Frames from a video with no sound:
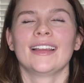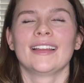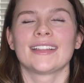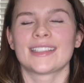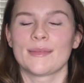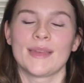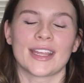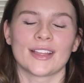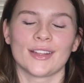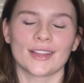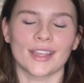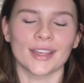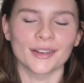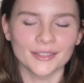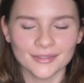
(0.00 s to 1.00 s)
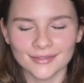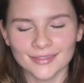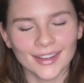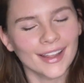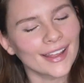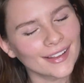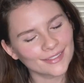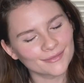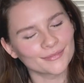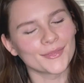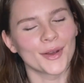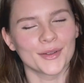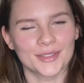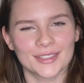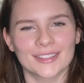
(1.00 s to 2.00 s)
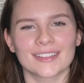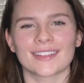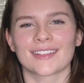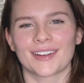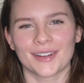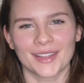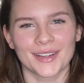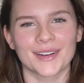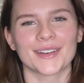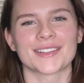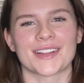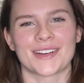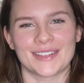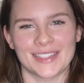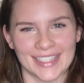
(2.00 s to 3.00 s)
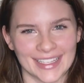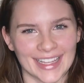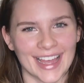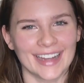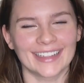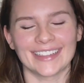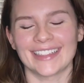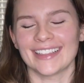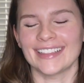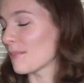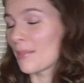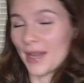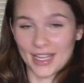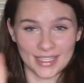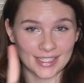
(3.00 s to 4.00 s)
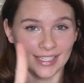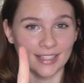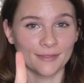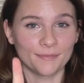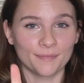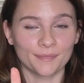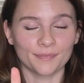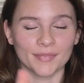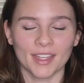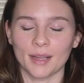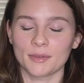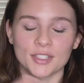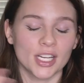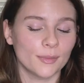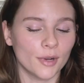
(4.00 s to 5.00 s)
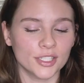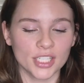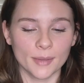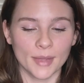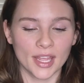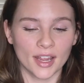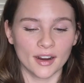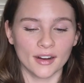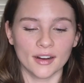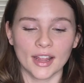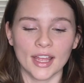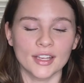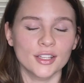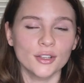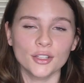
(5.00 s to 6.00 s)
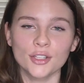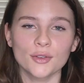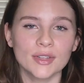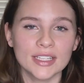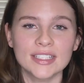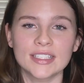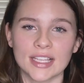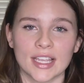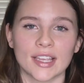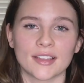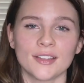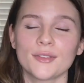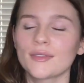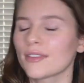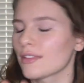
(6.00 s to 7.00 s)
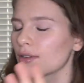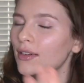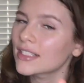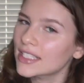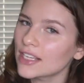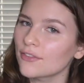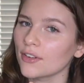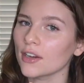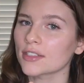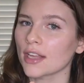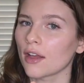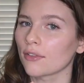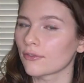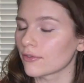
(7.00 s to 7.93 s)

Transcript: to make it look cute. Most curly girls understand that. But I'm just gonna brush out my hair and you can see. You can see for yourself.